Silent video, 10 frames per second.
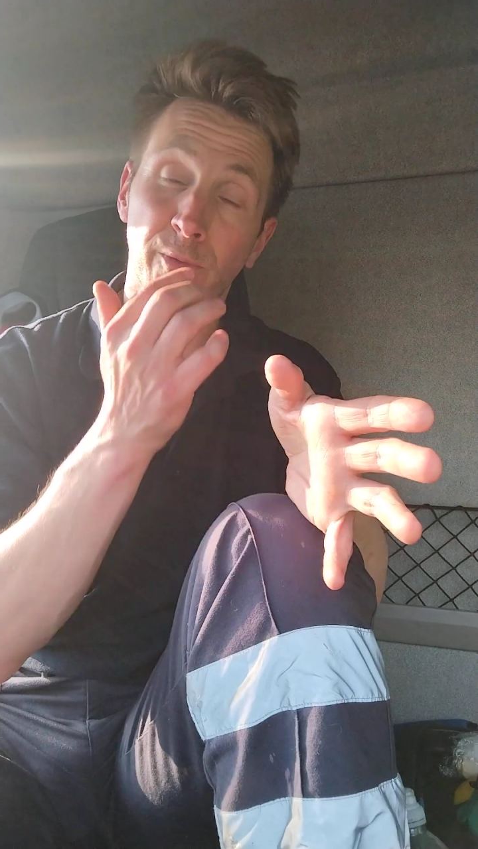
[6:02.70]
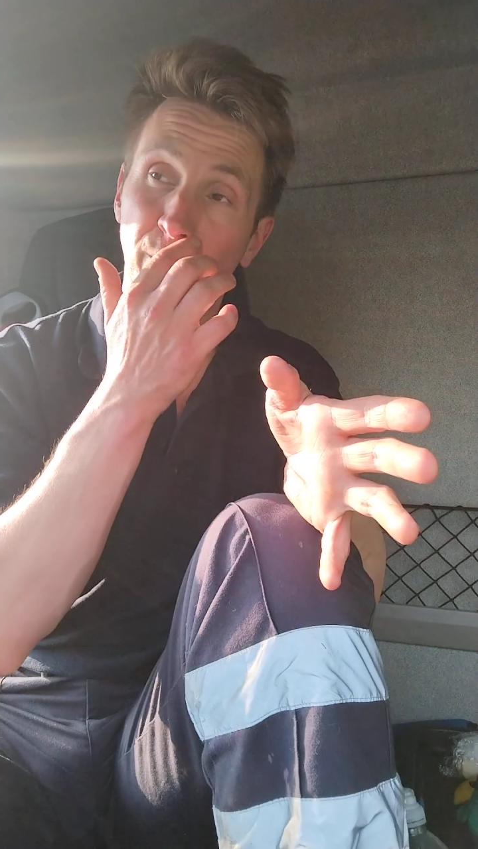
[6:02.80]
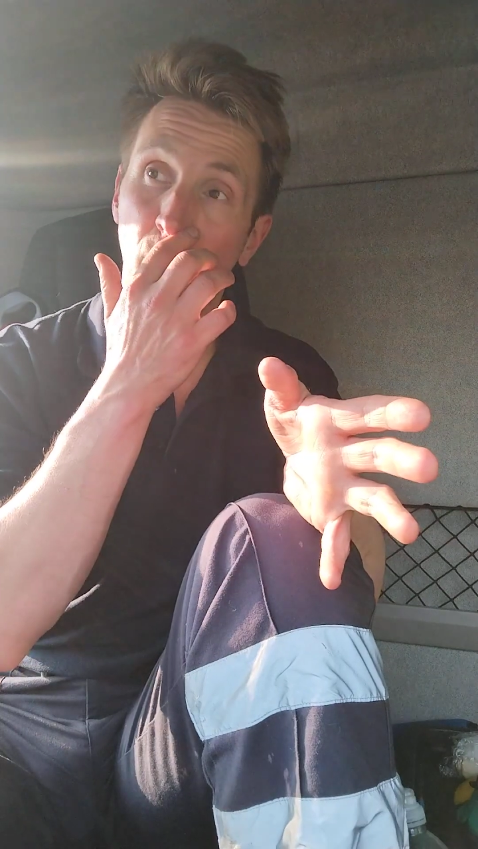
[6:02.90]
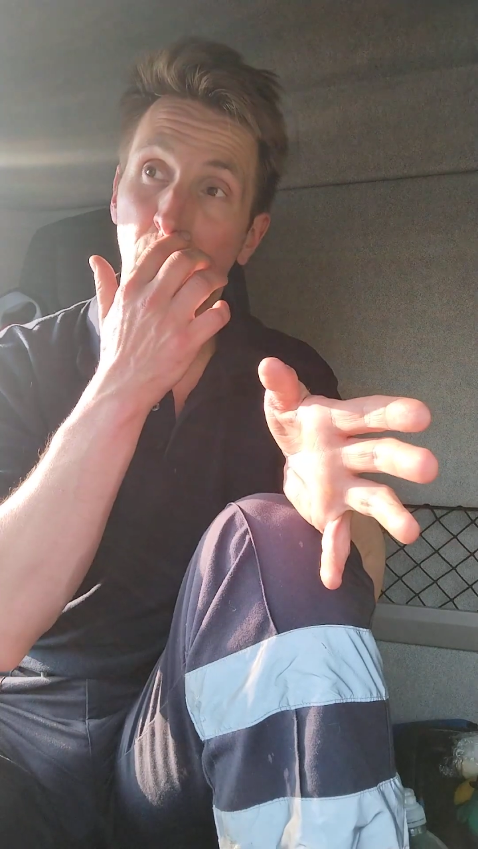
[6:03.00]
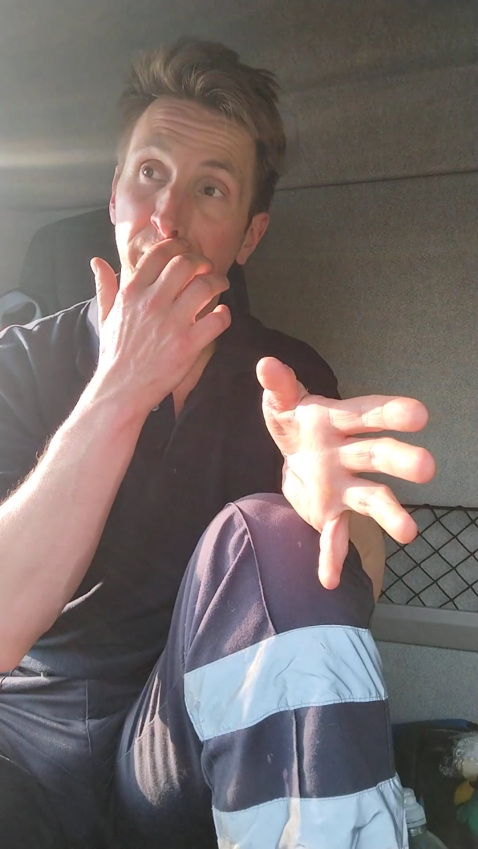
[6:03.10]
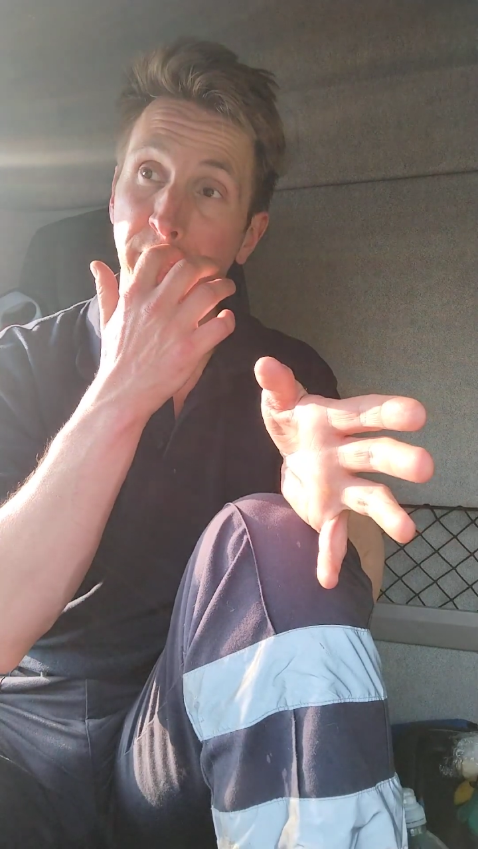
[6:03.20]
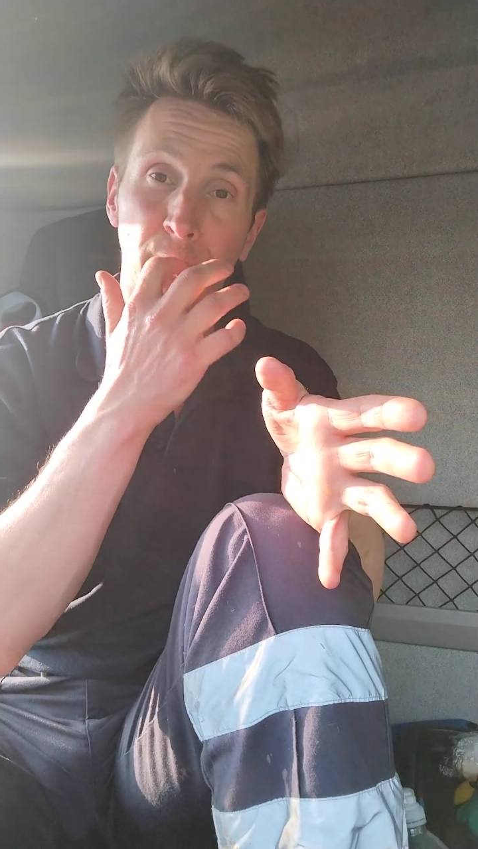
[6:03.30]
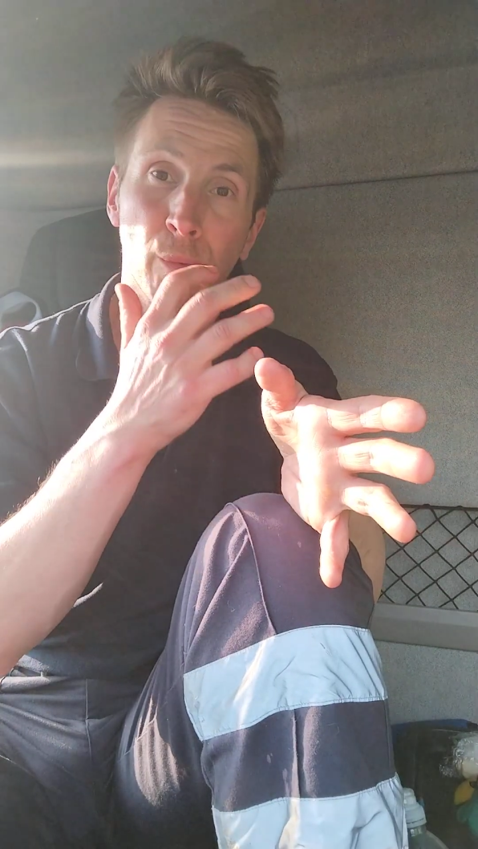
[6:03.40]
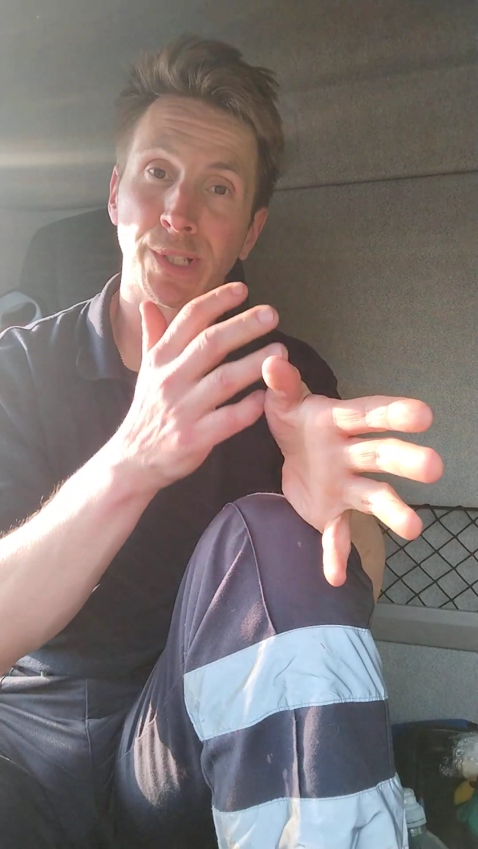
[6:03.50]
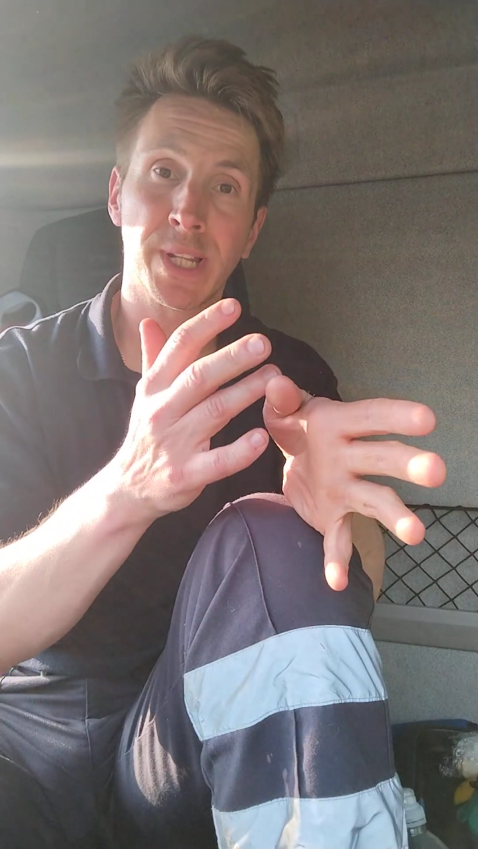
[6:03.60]
before. It
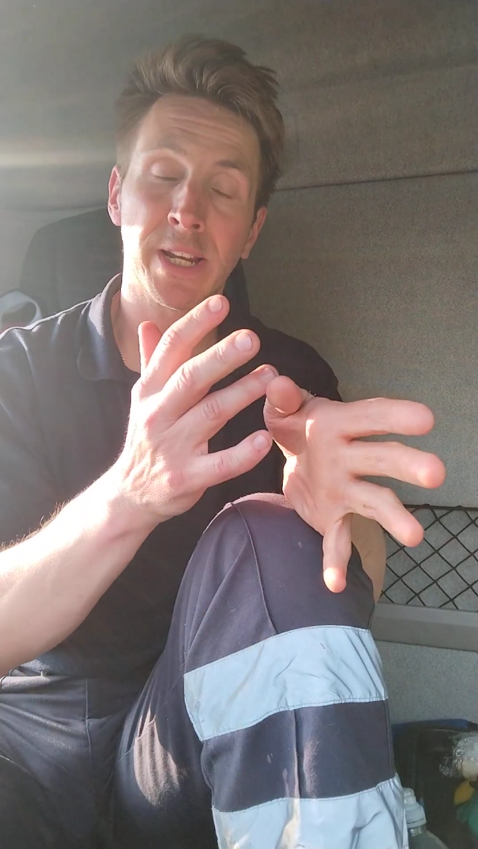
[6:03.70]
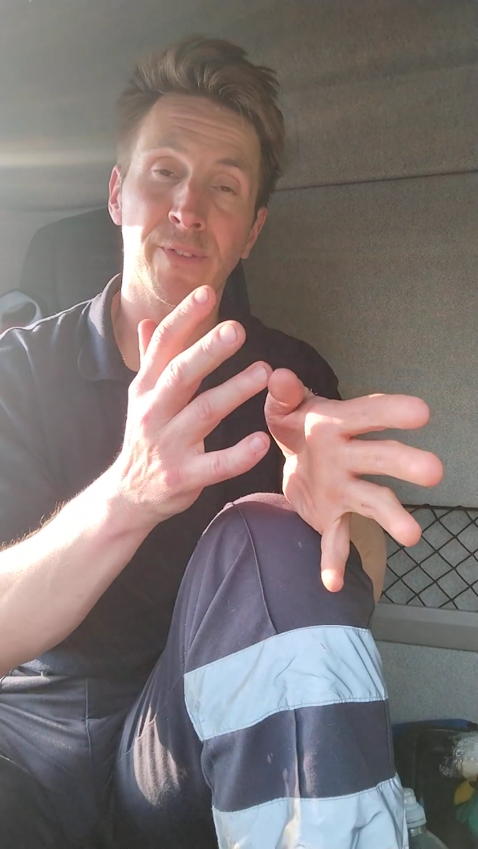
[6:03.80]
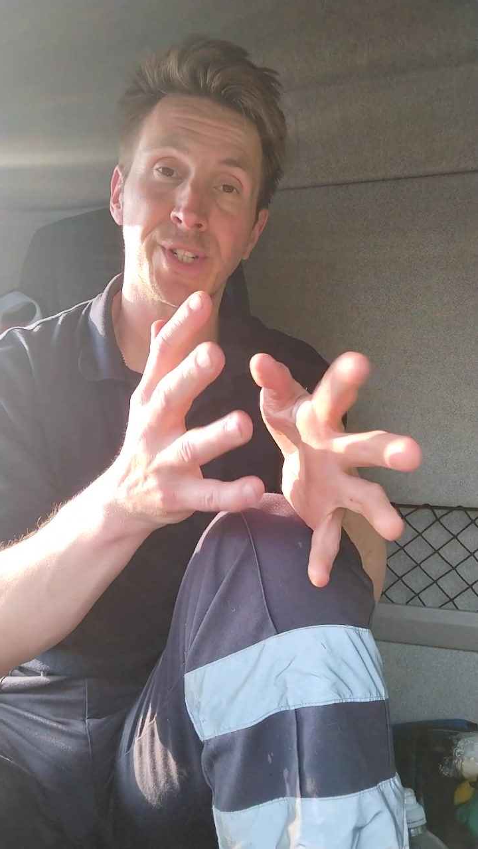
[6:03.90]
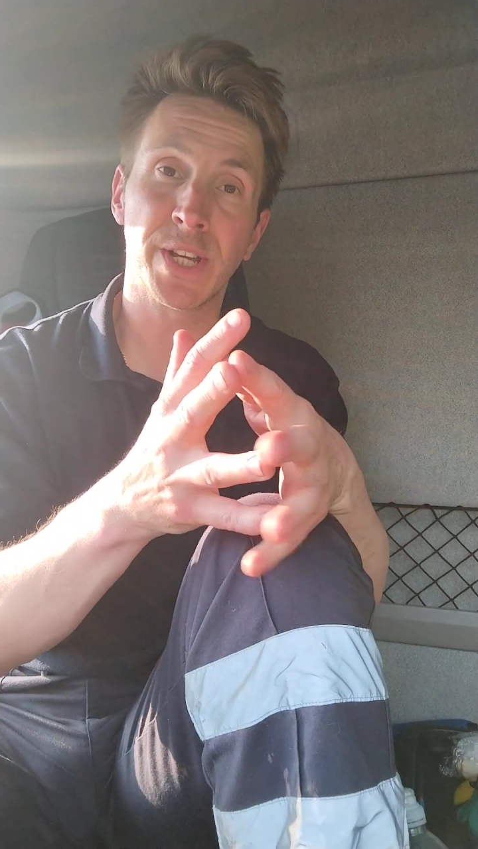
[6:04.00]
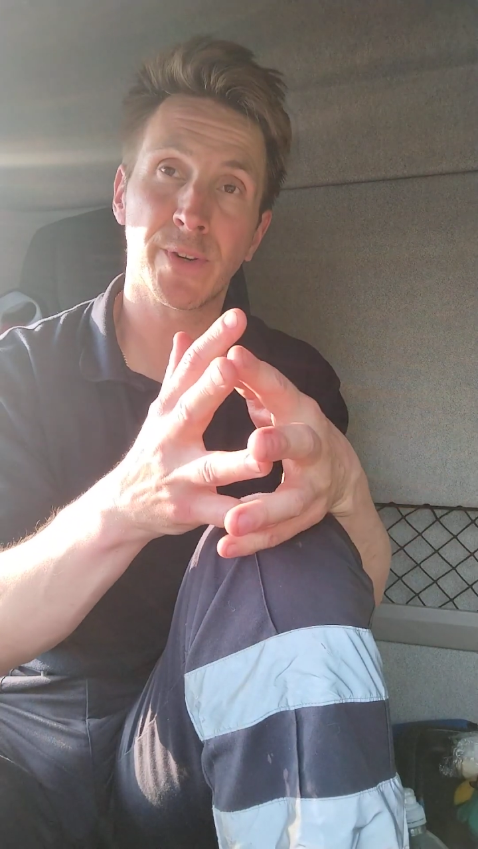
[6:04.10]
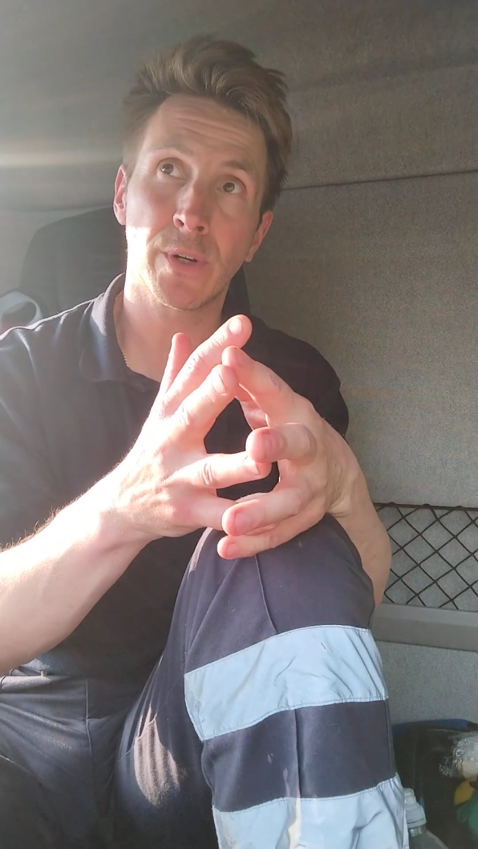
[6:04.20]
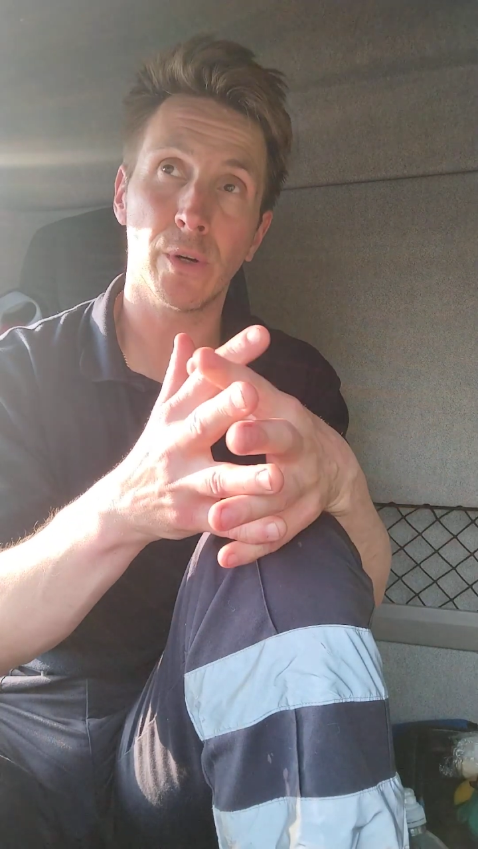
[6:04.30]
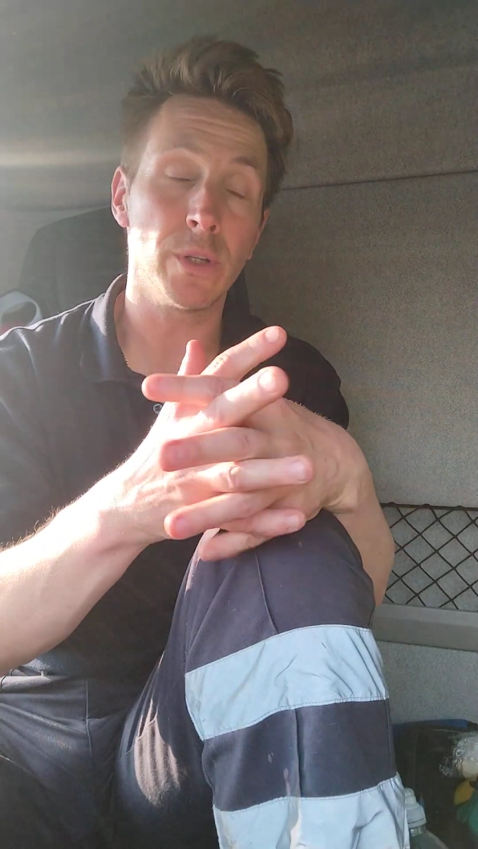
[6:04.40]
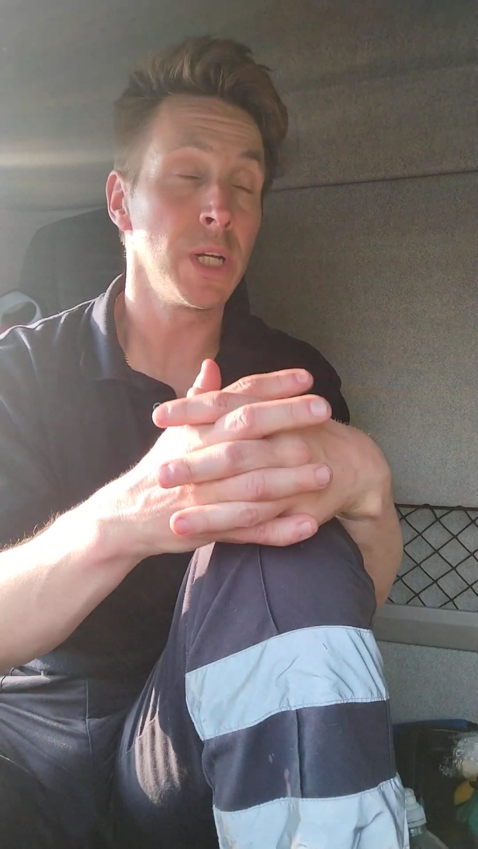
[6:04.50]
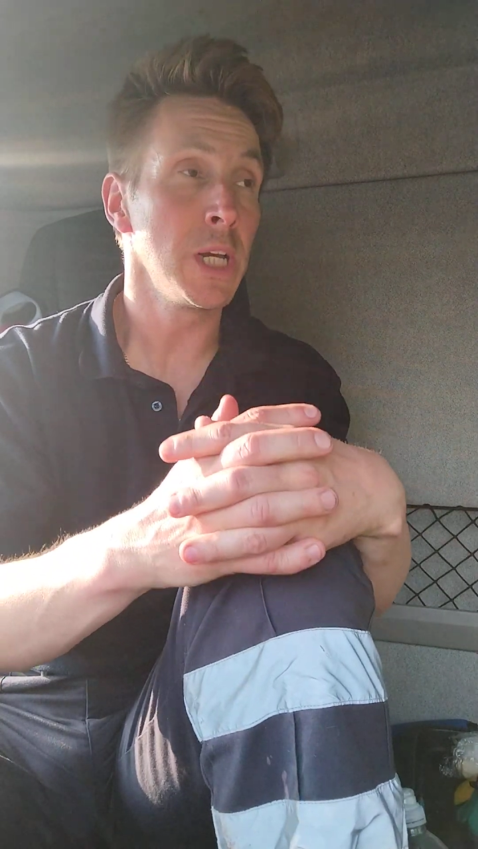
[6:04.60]
wasn't anything
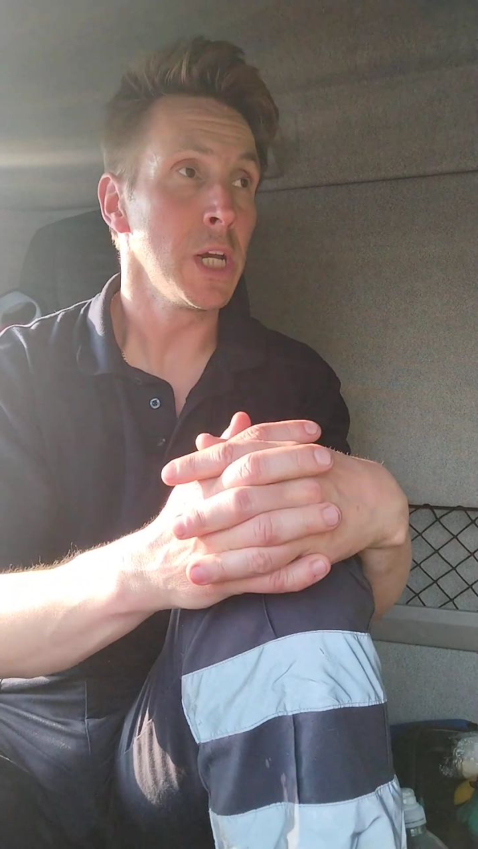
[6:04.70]
difficult.